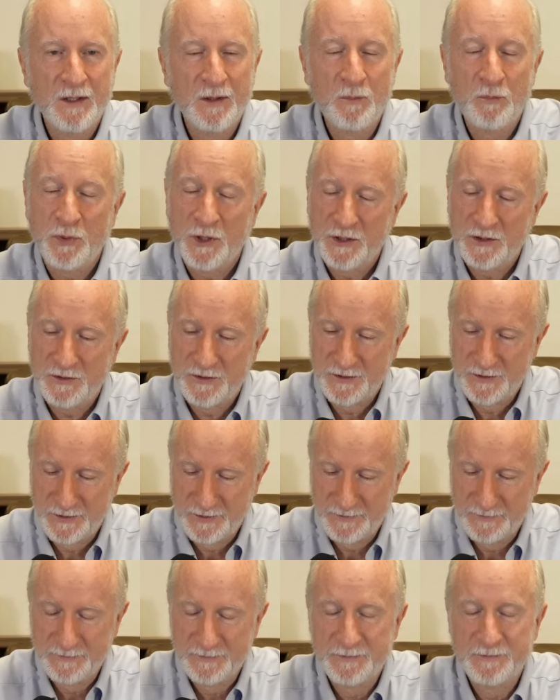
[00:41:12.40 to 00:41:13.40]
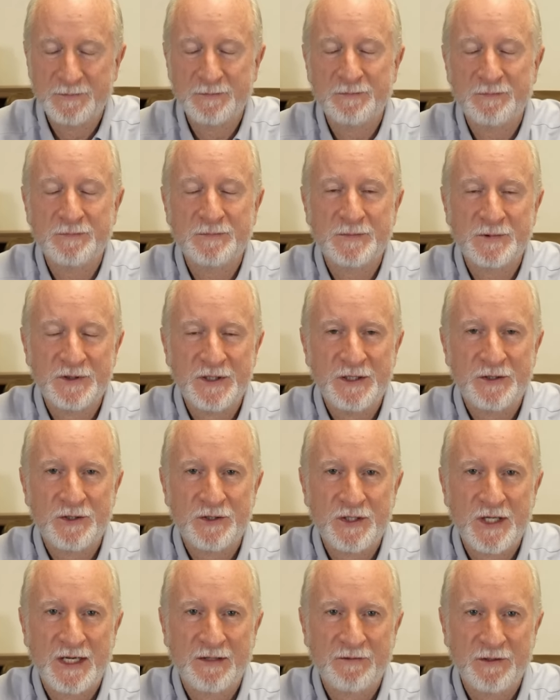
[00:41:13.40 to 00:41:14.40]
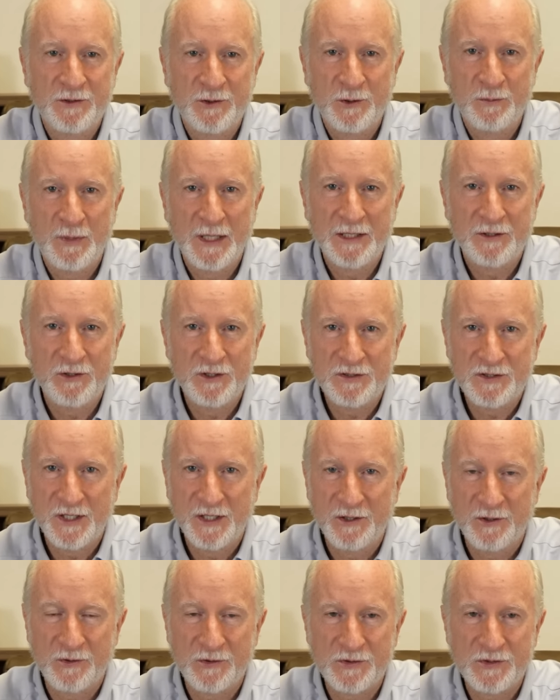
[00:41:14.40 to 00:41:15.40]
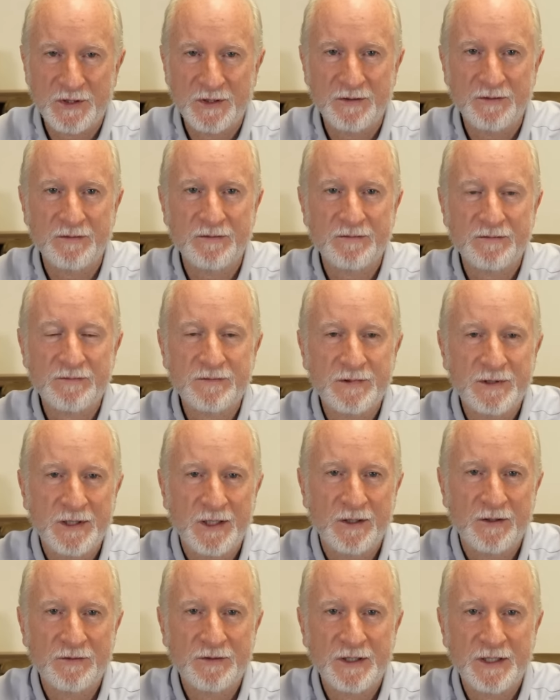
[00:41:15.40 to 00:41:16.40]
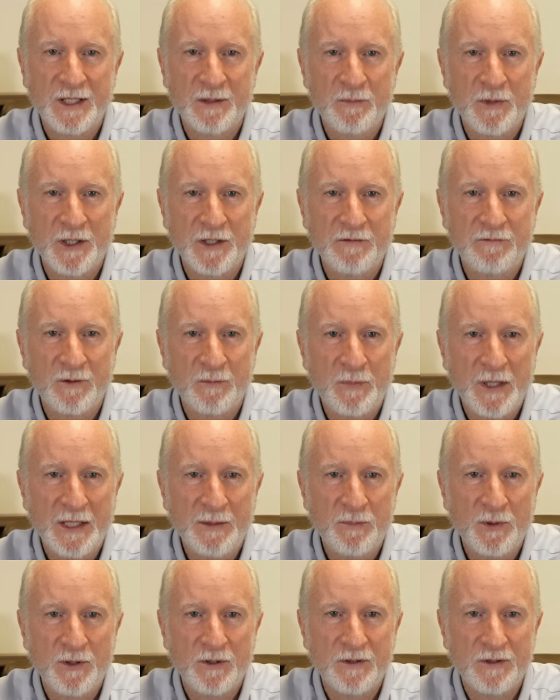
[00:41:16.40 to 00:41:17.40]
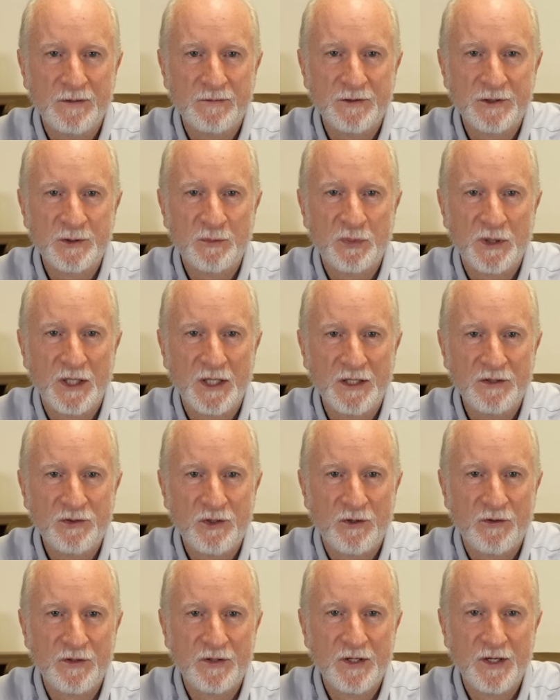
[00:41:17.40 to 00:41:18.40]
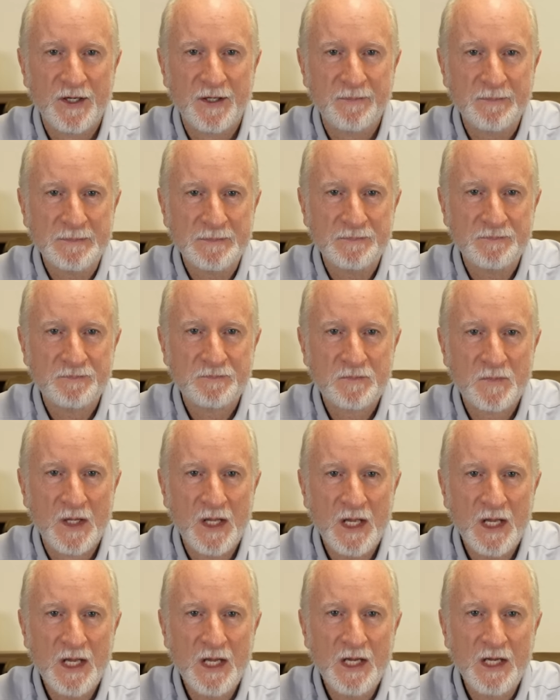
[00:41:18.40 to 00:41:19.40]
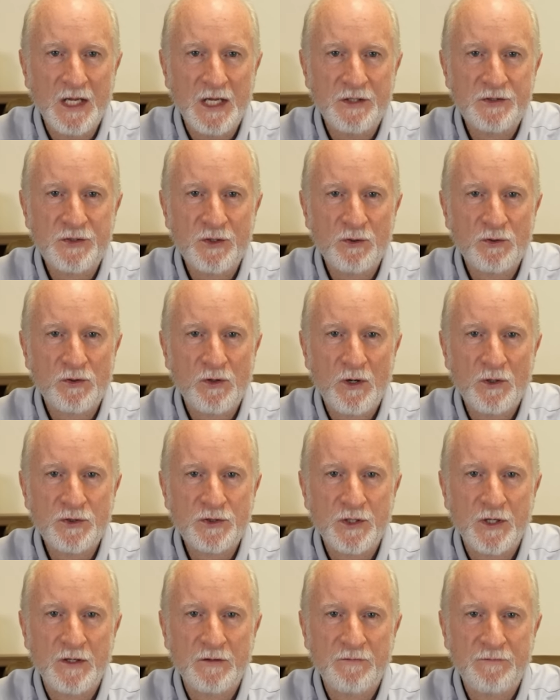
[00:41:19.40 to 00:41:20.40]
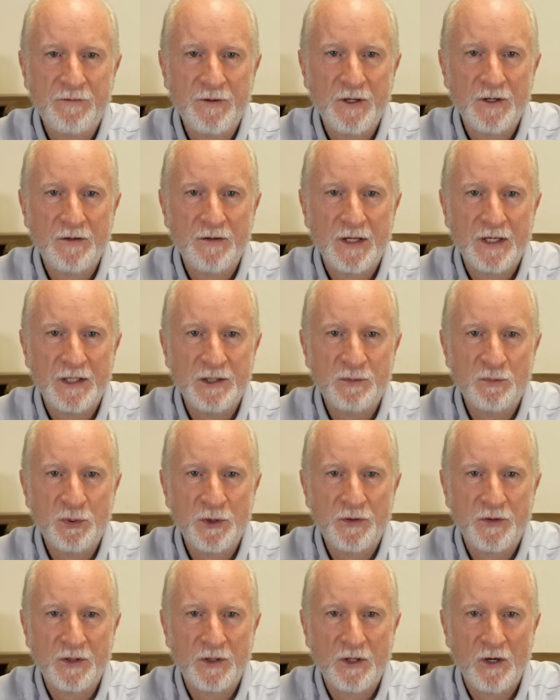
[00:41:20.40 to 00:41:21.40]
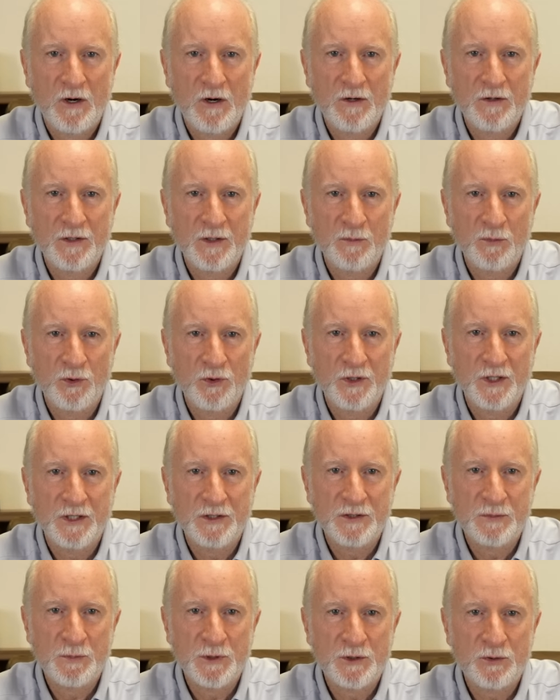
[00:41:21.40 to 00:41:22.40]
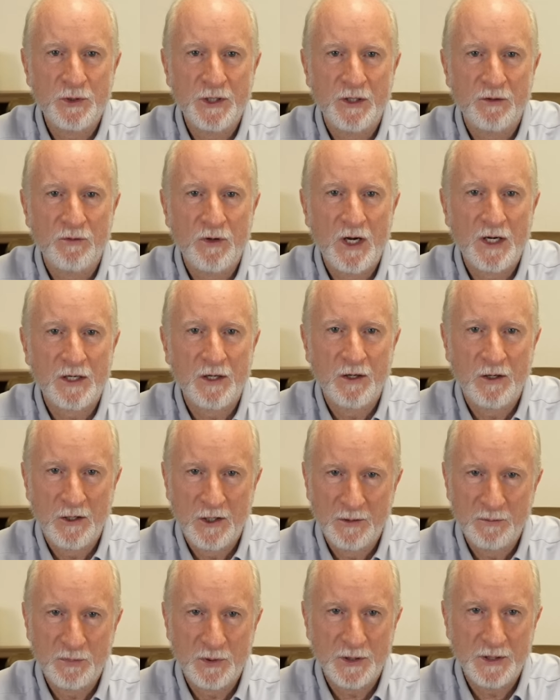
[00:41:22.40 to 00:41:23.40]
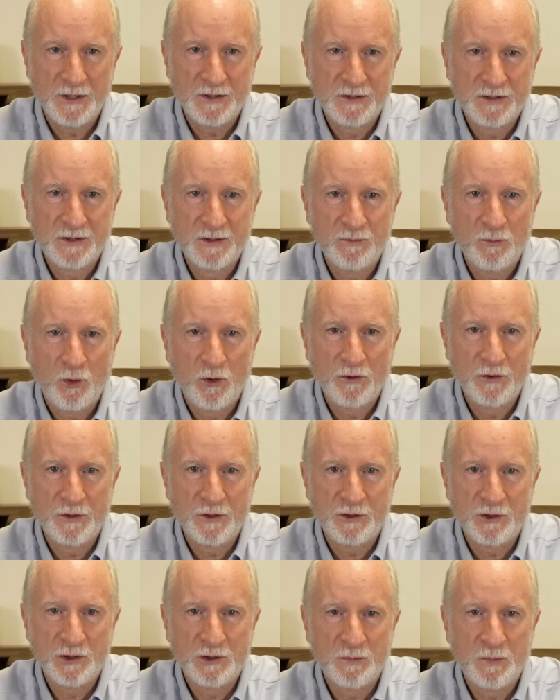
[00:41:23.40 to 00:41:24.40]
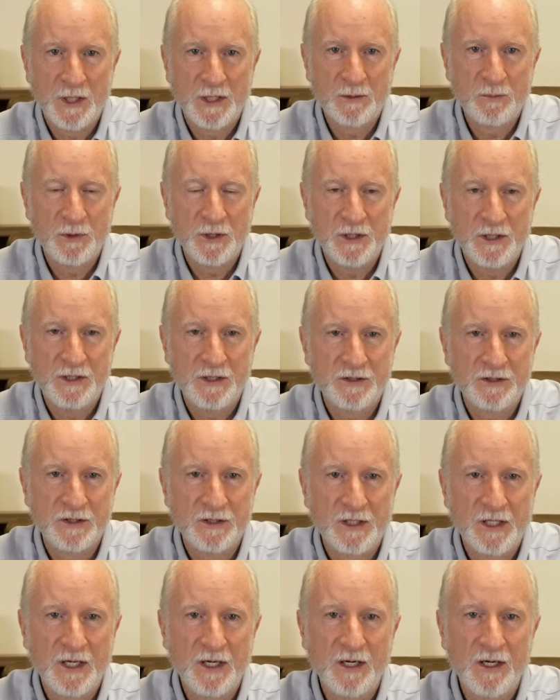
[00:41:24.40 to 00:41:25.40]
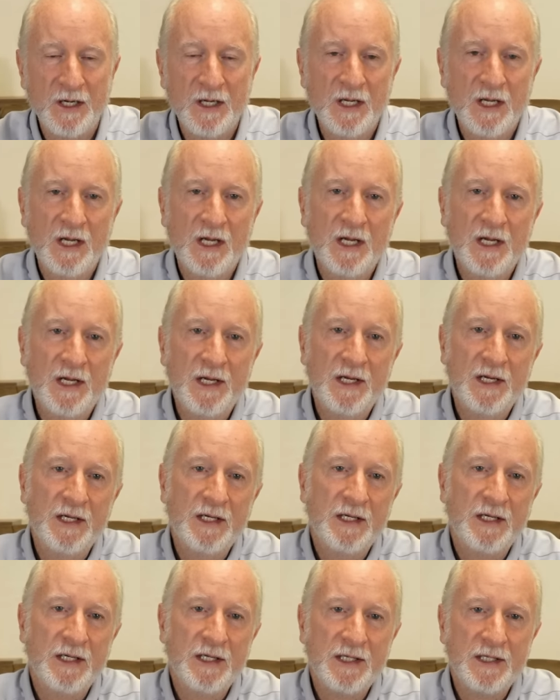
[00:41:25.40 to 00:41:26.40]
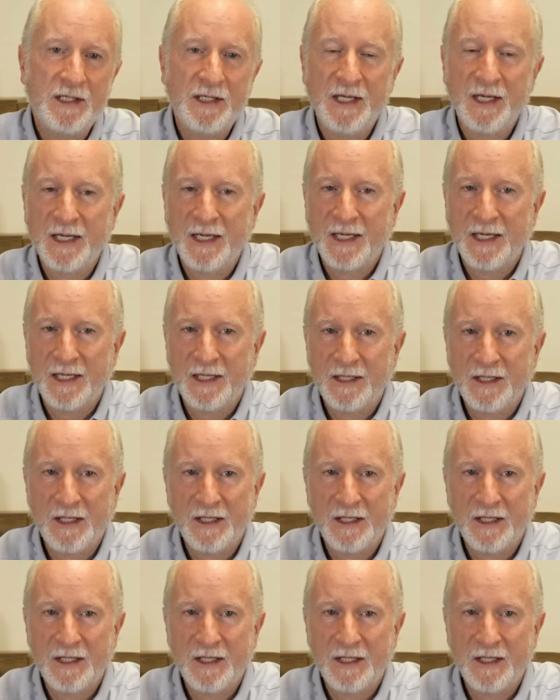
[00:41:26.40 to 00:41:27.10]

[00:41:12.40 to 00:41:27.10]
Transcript: but teachers have to do bakery sales and to get money for paper and supplies all the time. It's so gross and unfair that he's put the Guard and Marines between a rock and a hard place. More disrespect, but he doesn't care. Yeah,